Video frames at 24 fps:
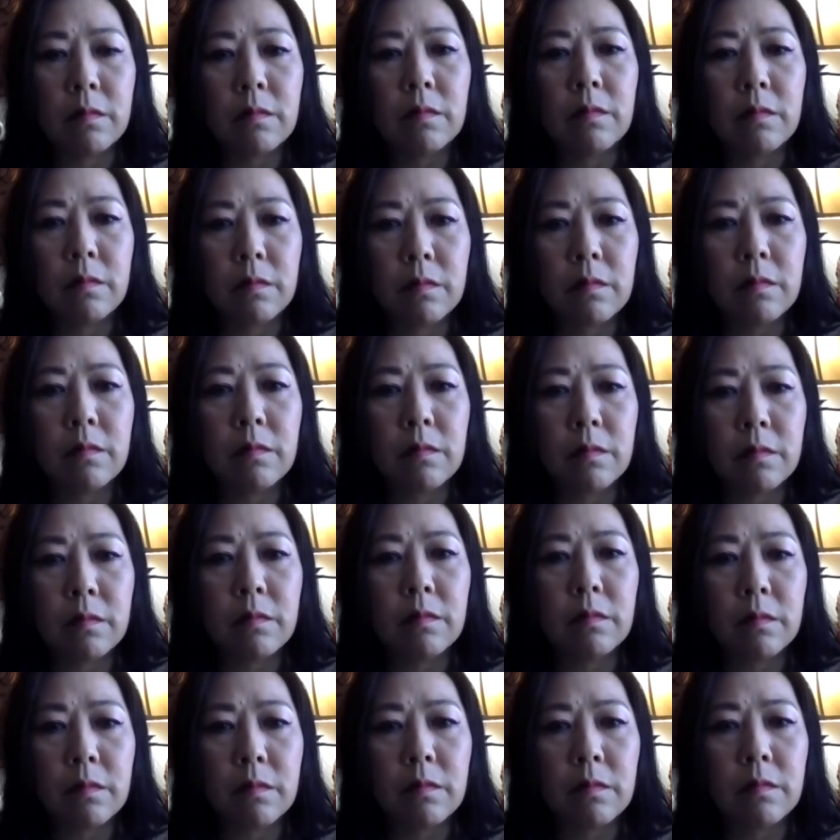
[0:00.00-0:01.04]

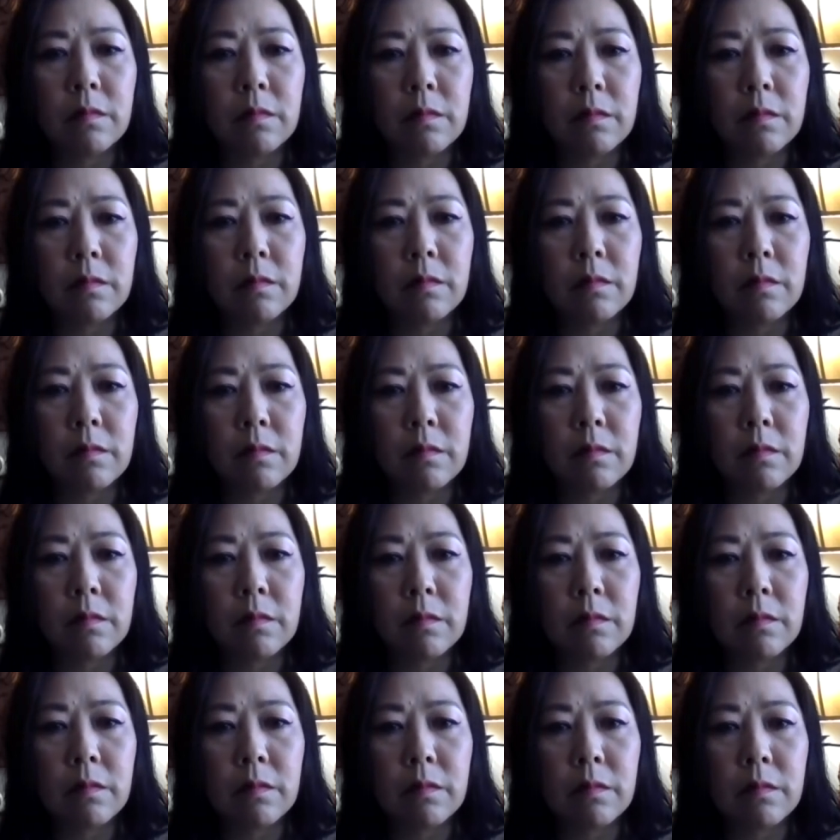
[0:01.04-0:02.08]

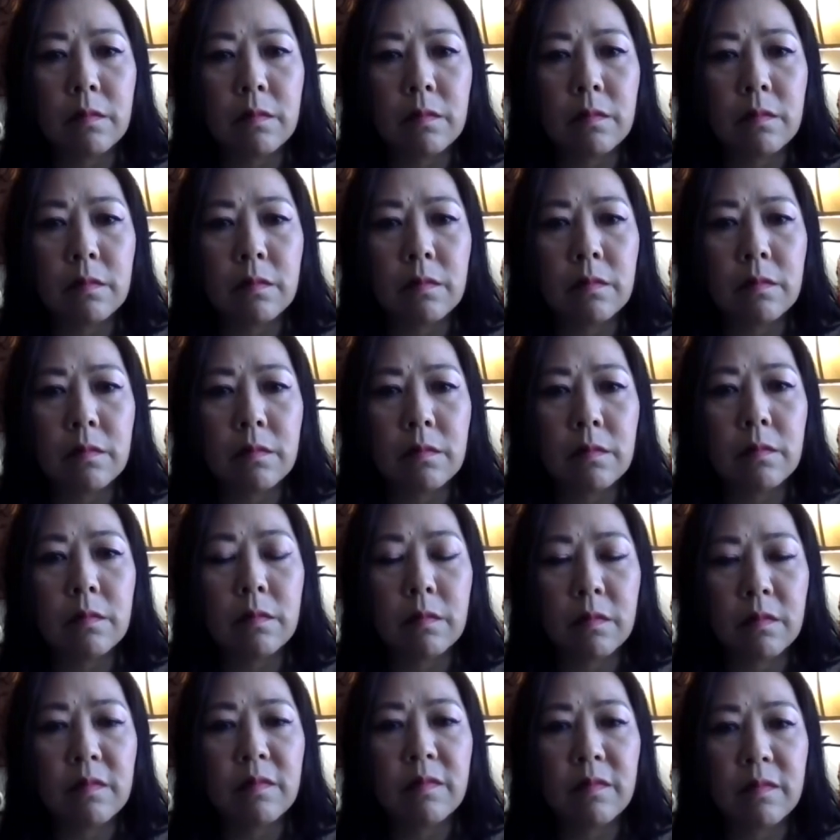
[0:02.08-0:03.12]

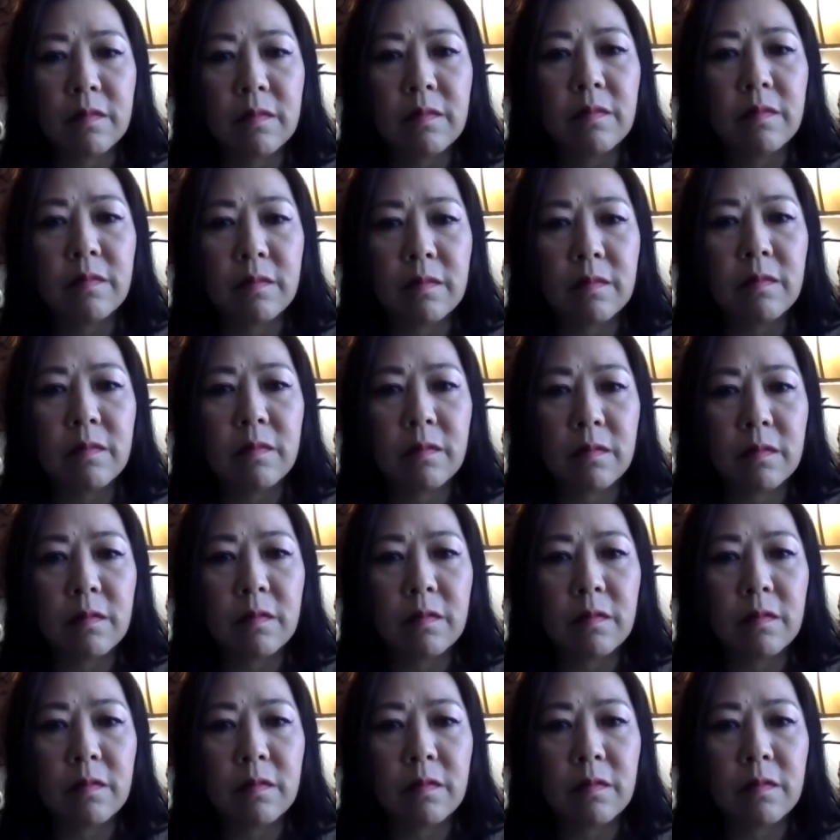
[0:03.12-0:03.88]
(not speaking)